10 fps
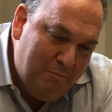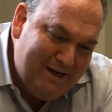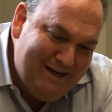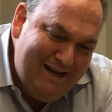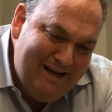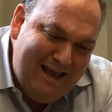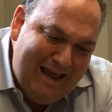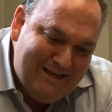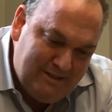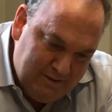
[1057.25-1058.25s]
But
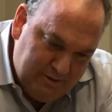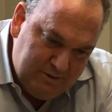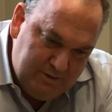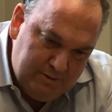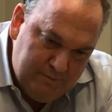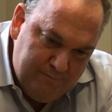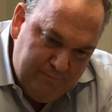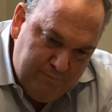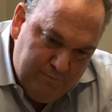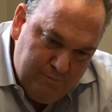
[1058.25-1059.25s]
in essence,
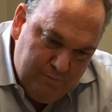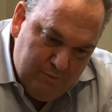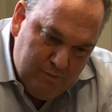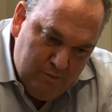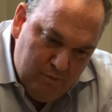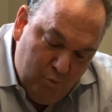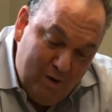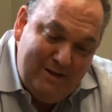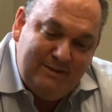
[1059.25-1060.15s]
what